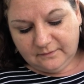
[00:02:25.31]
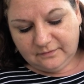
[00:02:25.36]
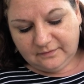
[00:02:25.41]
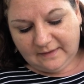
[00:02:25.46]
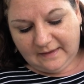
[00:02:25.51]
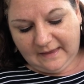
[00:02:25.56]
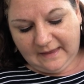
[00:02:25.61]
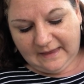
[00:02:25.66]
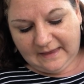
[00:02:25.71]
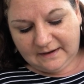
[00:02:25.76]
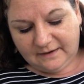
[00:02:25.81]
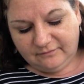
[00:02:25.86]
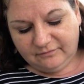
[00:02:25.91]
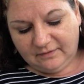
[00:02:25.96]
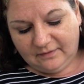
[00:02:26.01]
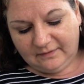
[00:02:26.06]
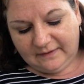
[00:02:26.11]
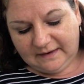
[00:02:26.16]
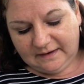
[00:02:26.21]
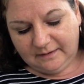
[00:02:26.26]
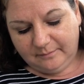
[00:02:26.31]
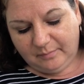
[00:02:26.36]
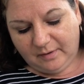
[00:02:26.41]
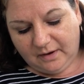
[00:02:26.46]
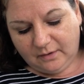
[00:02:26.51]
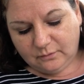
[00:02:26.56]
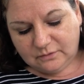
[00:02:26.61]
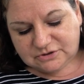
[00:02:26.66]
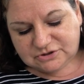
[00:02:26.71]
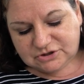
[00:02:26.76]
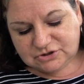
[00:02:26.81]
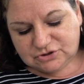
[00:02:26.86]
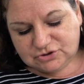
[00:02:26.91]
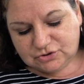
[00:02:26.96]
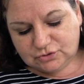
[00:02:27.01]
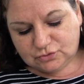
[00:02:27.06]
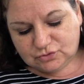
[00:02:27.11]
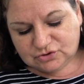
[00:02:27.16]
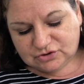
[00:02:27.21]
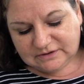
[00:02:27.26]
the head of the ladybug, which is
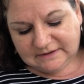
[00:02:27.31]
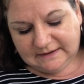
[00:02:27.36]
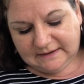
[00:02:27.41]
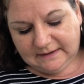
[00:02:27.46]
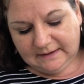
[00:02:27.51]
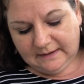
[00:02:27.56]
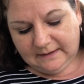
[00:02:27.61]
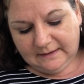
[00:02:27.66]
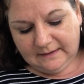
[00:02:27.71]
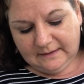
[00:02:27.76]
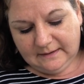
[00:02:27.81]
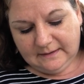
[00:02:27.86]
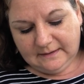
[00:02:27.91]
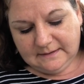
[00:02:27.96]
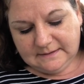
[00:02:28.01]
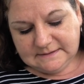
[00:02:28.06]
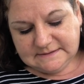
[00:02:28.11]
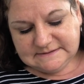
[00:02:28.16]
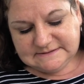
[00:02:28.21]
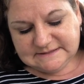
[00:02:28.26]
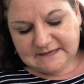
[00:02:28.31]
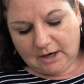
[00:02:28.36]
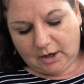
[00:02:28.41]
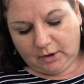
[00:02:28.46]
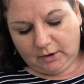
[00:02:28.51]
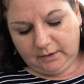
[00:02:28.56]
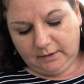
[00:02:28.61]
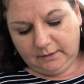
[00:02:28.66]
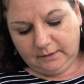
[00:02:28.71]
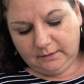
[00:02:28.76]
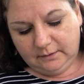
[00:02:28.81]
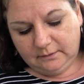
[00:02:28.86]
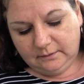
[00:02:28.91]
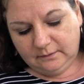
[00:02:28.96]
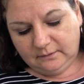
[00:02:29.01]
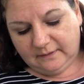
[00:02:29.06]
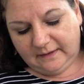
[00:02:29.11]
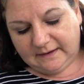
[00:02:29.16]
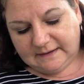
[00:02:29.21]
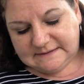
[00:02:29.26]
usually dark,
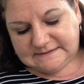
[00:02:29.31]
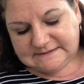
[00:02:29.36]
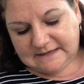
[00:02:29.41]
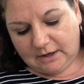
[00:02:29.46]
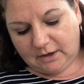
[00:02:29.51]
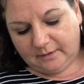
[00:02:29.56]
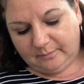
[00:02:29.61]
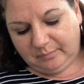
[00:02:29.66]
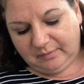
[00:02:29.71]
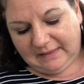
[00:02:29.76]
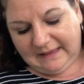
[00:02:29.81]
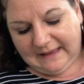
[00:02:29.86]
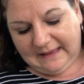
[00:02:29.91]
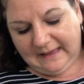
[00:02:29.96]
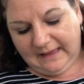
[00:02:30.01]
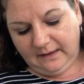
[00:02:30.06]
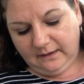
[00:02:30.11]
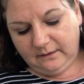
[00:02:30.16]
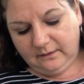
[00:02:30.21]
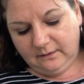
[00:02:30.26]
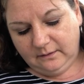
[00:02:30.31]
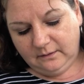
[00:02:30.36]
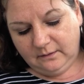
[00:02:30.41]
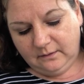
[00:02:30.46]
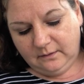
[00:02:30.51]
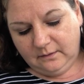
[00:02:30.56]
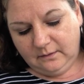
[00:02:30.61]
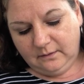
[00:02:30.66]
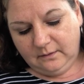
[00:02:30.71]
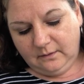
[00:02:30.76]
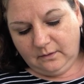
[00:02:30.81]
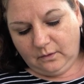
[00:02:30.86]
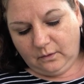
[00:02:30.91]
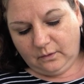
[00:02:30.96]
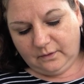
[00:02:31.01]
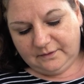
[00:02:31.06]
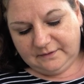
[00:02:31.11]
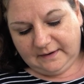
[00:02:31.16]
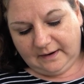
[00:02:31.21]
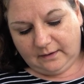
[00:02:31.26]
like a dark black
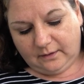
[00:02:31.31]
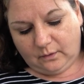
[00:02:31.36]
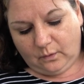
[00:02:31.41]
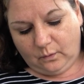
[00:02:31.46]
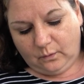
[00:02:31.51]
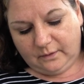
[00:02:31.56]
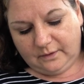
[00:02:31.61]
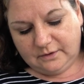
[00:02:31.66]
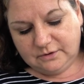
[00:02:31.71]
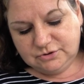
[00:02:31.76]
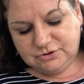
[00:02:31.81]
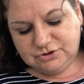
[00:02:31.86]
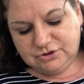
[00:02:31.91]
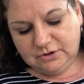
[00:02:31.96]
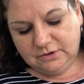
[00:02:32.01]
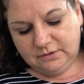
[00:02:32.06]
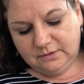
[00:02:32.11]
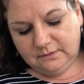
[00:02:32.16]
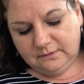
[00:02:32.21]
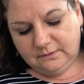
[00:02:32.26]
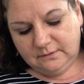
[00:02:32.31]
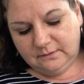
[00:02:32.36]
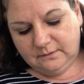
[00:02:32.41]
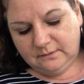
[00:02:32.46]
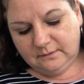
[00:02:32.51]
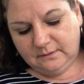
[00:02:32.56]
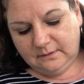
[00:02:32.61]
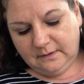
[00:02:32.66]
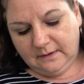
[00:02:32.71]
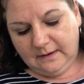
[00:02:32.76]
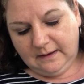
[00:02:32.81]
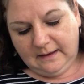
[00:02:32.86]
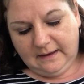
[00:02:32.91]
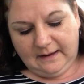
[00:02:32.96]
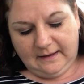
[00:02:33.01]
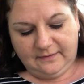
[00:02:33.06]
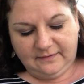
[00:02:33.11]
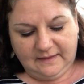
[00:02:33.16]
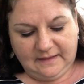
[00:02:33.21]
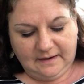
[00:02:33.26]
or dark orange.
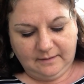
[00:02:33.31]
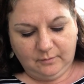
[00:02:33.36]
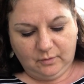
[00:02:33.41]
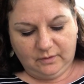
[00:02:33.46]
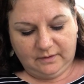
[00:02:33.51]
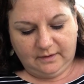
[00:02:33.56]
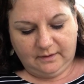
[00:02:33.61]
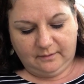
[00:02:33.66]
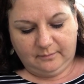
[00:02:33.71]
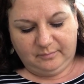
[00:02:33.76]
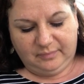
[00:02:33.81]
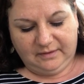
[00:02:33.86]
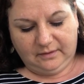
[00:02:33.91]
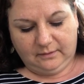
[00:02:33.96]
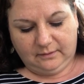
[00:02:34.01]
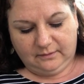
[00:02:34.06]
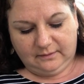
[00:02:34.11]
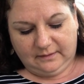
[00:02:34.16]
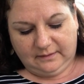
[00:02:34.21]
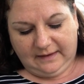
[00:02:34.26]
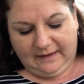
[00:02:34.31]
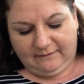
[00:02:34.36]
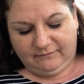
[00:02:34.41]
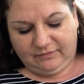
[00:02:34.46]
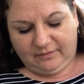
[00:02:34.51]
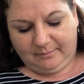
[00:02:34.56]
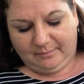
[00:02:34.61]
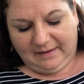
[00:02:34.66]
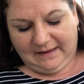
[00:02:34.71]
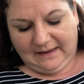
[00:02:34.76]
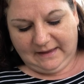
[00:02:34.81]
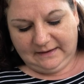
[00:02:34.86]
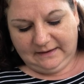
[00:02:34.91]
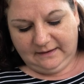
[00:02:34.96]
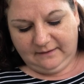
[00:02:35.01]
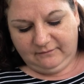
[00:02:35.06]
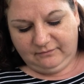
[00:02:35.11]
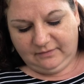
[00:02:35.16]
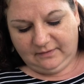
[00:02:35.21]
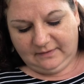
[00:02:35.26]
And then I'm going to have the
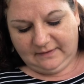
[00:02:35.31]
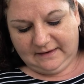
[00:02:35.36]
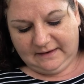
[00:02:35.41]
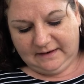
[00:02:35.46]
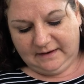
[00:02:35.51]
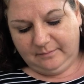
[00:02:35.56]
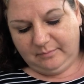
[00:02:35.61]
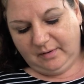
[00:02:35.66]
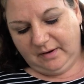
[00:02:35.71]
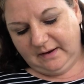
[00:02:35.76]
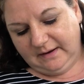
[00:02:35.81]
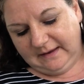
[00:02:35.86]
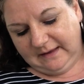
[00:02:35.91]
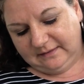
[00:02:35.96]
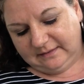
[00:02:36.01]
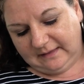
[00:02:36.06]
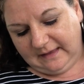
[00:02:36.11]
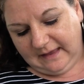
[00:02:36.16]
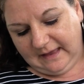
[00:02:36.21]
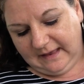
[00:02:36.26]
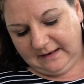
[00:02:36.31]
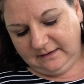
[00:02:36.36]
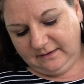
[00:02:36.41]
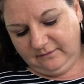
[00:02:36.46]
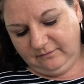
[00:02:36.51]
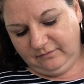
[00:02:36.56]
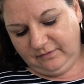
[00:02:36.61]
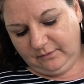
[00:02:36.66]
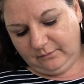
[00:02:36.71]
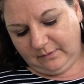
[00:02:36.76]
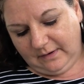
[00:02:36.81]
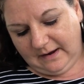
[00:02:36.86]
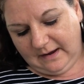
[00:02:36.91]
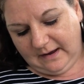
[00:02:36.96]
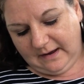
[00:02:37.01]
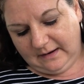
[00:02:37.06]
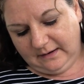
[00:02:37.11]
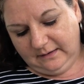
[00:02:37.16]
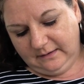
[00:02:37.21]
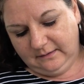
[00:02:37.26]
body of the ladybug at the end of the
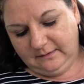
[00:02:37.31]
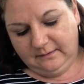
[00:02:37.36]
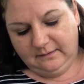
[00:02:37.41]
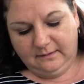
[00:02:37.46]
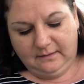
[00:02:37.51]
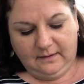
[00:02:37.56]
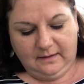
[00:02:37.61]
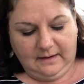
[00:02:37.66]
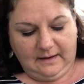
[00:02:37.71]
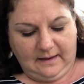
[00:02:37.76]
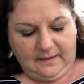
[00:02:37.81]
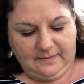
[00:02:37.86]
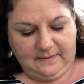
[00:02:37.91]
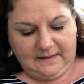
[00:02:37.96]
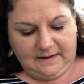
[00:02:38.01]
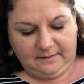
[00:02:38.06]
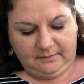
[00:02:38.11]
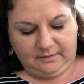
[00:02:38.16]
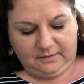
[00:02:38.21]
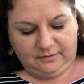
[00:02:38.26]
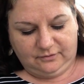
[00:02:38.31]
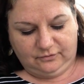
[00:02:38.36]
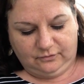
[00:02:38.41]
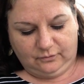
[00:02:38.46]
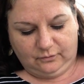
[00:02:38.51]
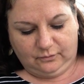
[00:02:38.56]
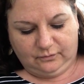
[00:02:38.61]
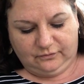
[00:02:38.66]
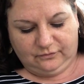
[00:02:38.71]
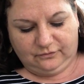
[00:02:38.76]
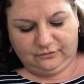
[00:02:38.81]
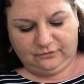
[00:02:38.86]
rock. And then I'm going to do